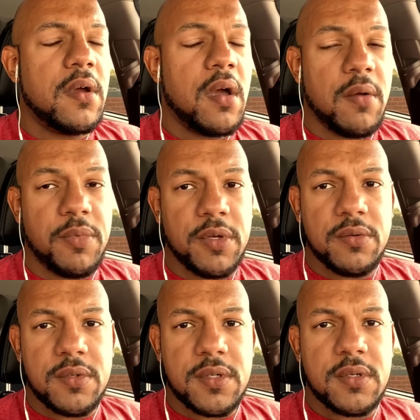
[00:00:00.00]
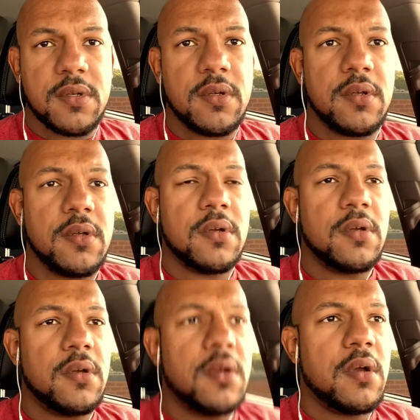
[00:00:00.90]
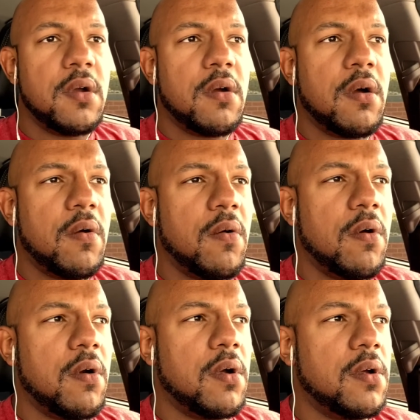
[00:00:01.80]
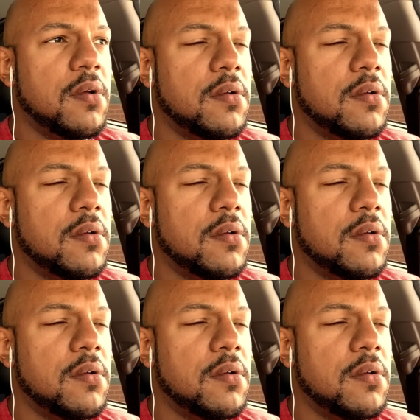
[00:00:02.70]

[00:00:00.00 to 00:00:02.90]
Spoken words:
abuse or